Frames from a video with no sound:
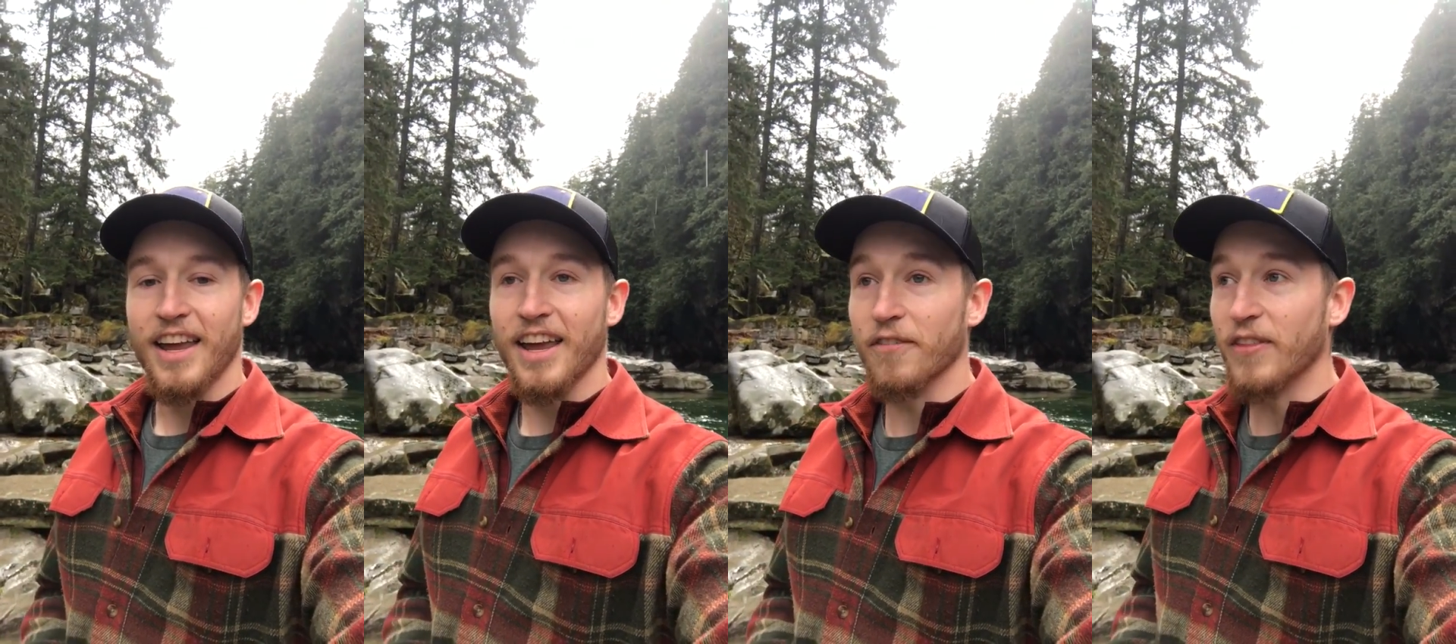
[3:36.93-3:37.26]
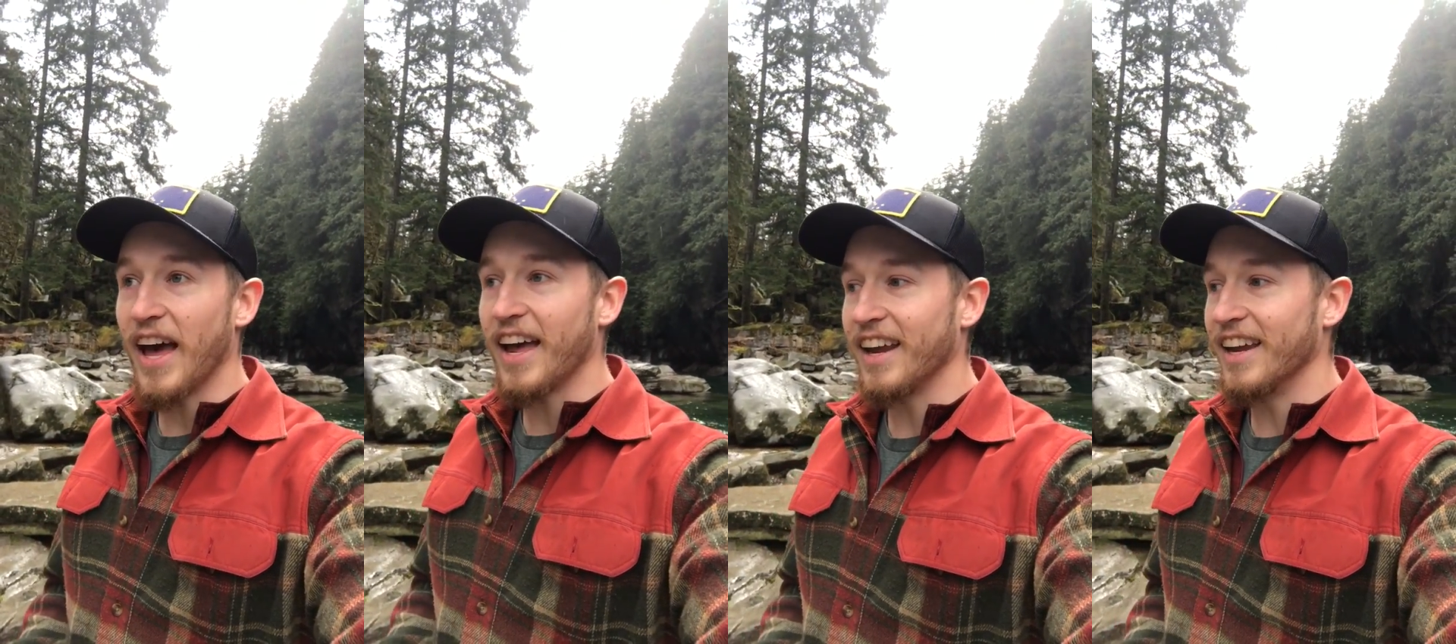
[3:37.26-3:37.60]
If
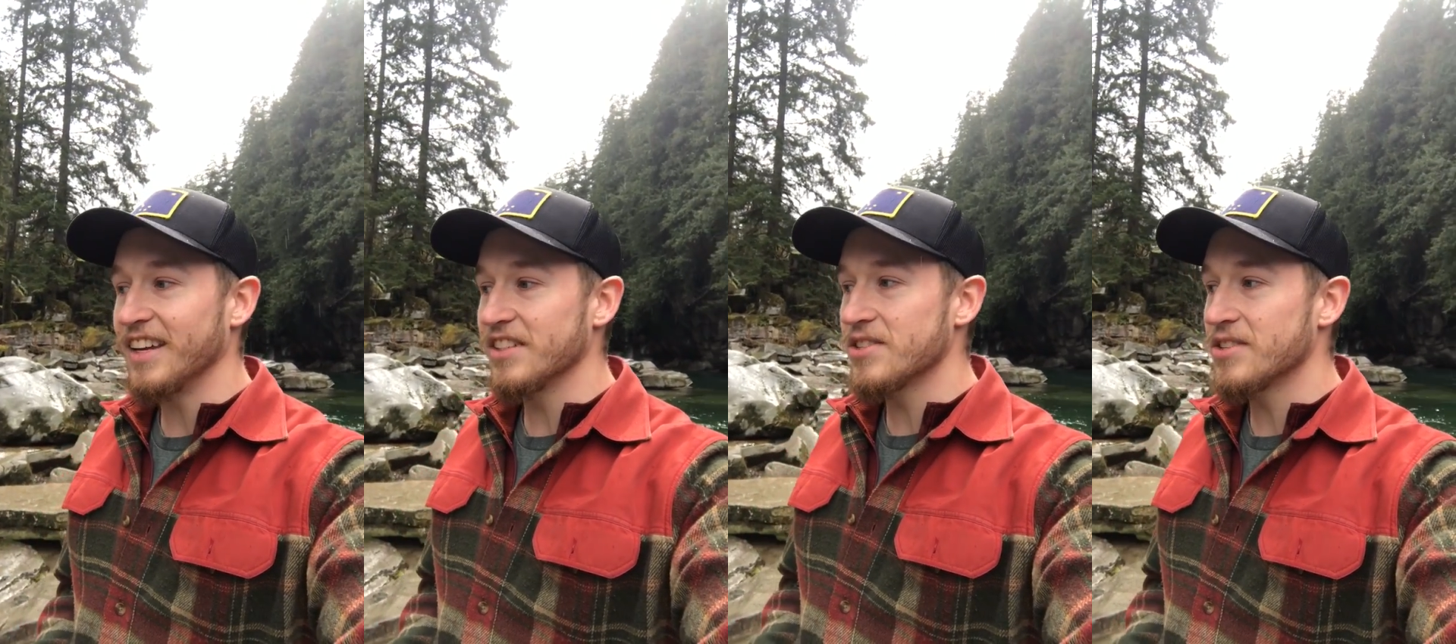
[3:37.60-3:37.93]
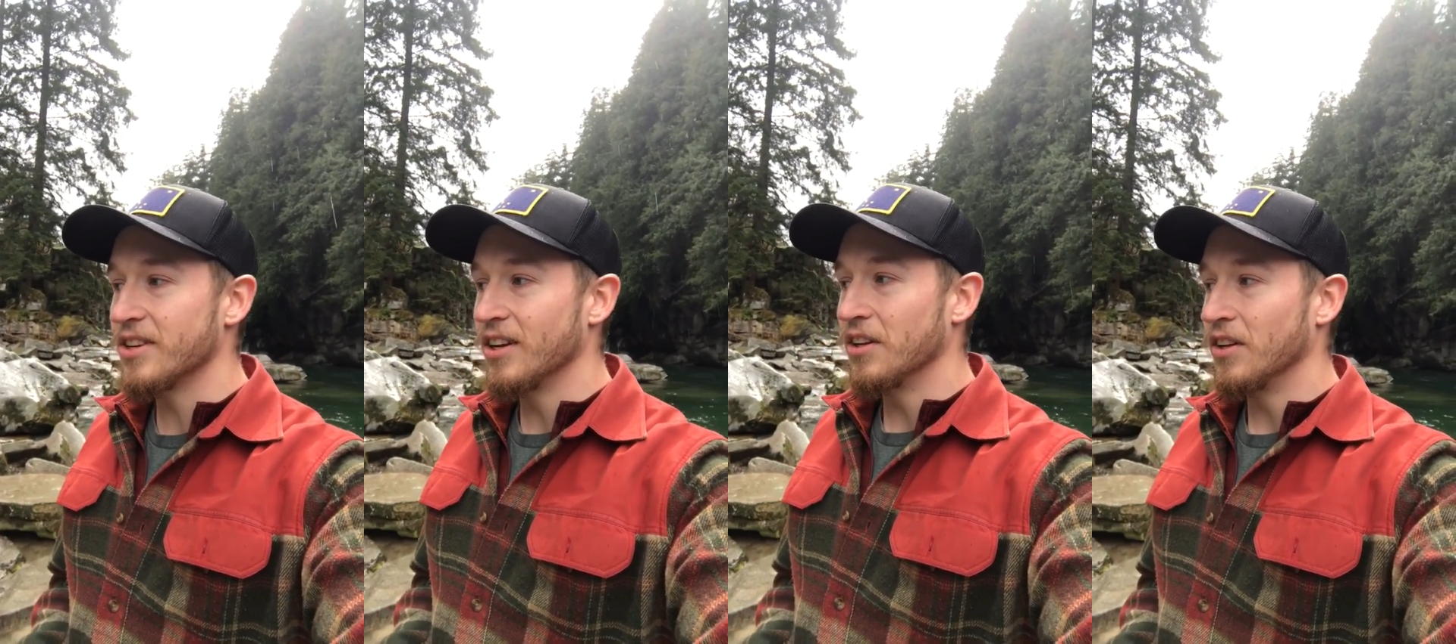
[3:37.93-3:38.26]
that
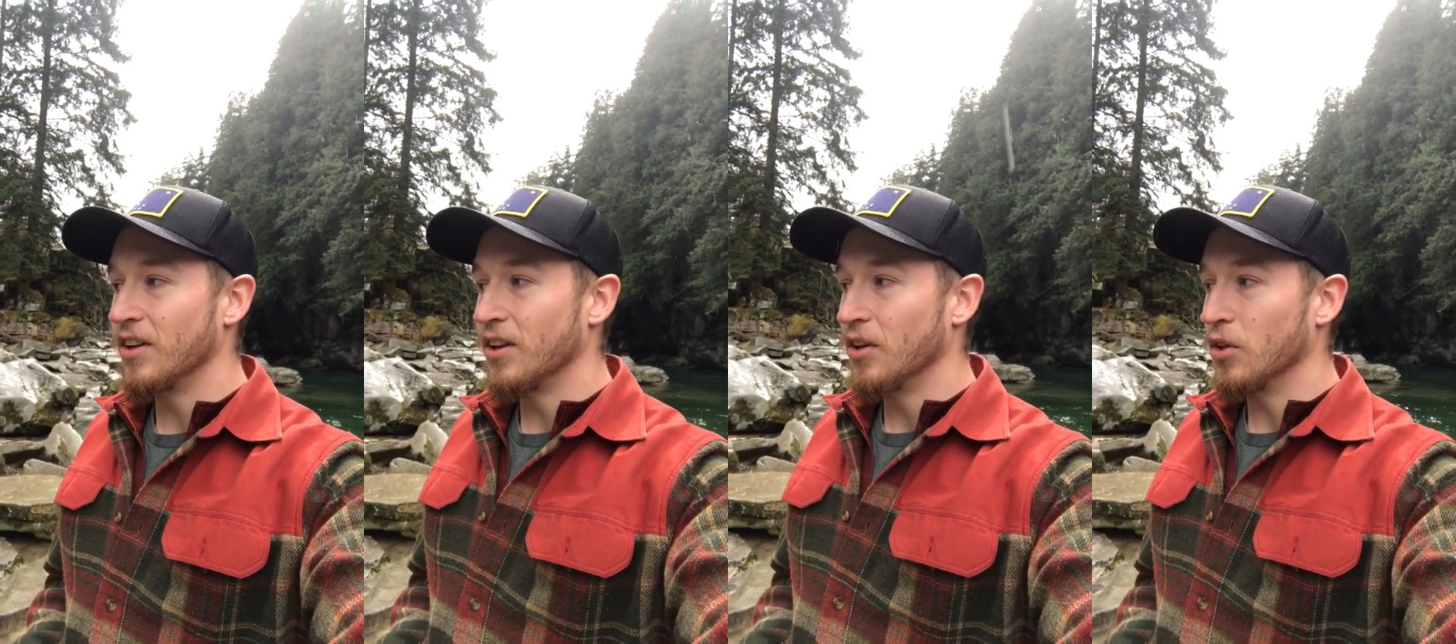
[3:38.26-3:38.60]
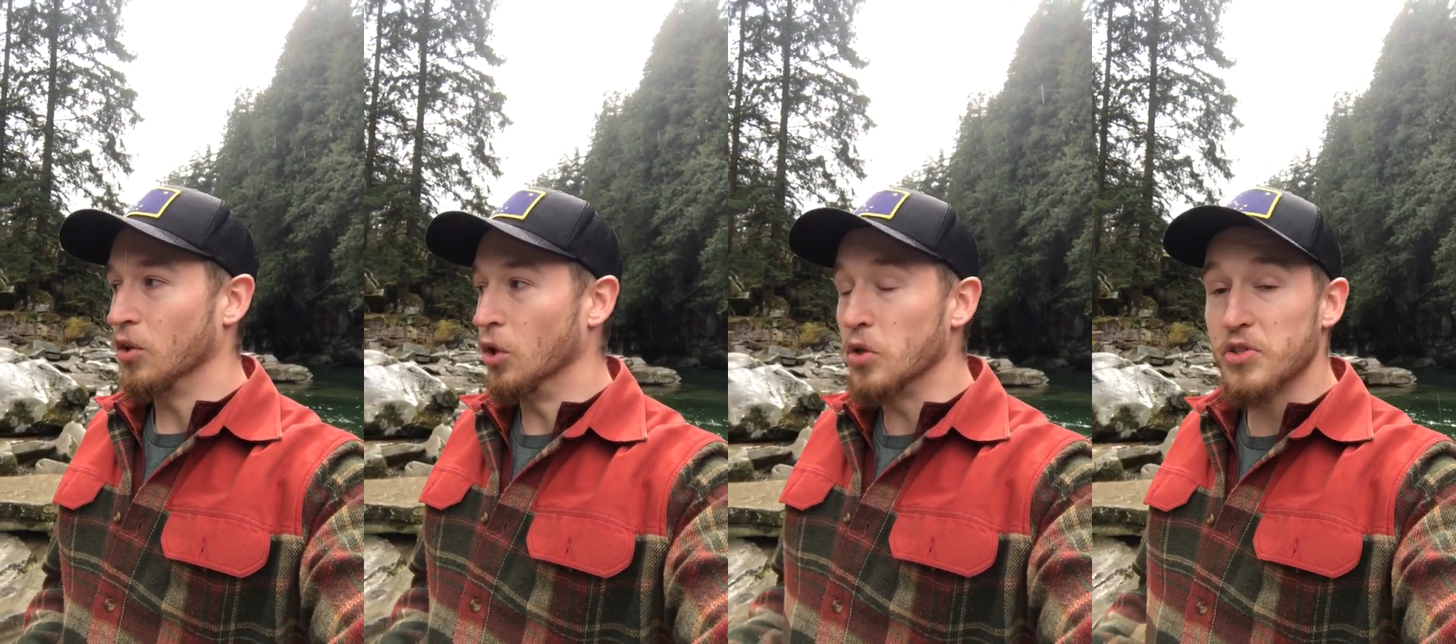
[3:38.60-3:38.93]
is
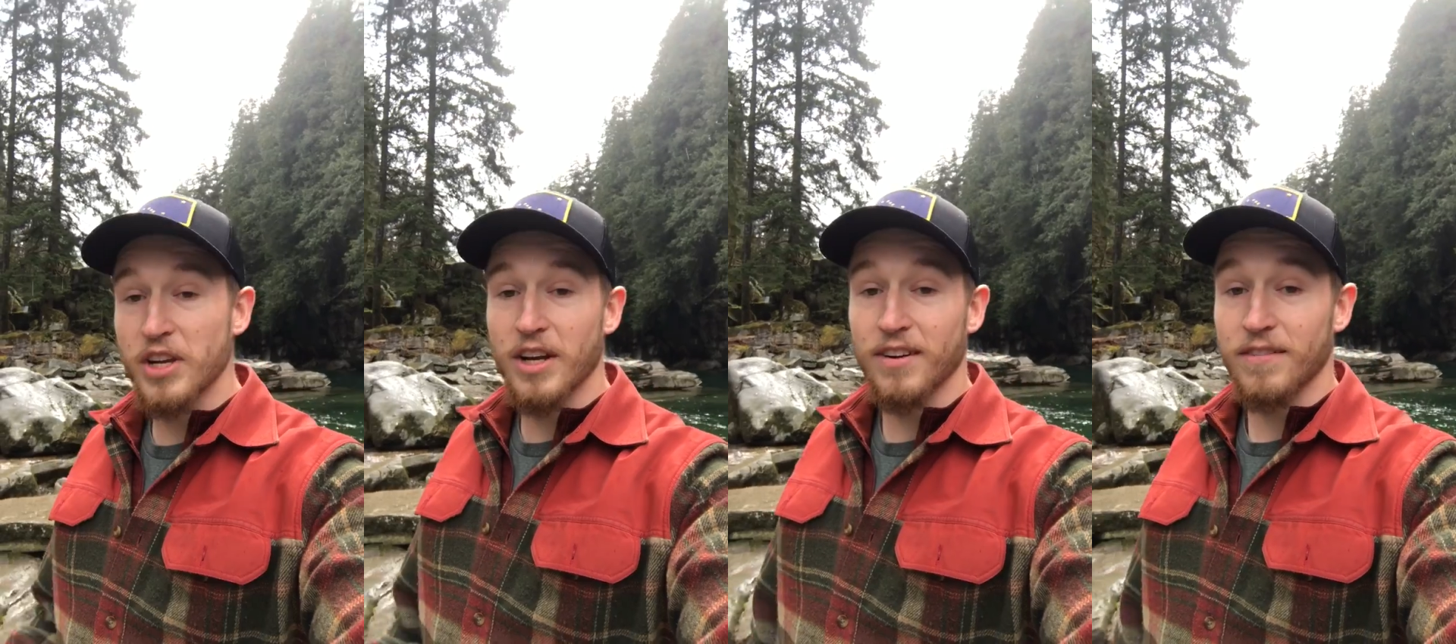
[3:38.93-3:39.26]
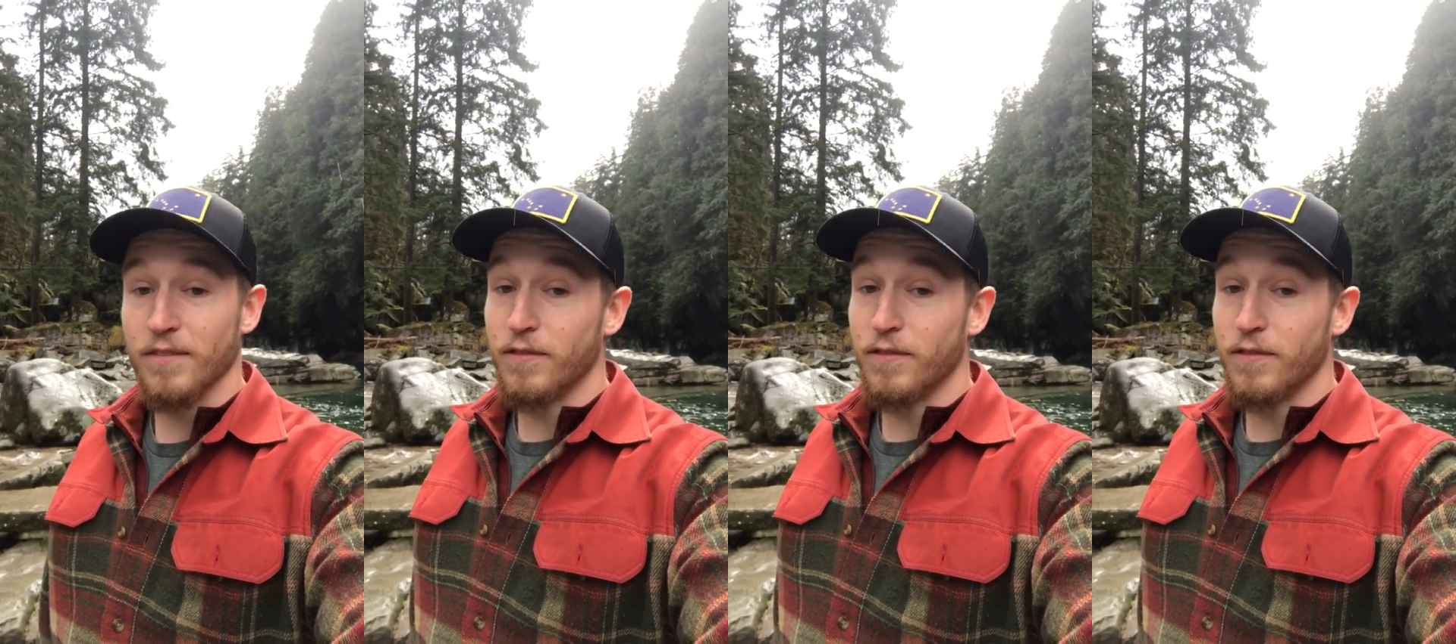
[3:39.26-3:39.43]
losing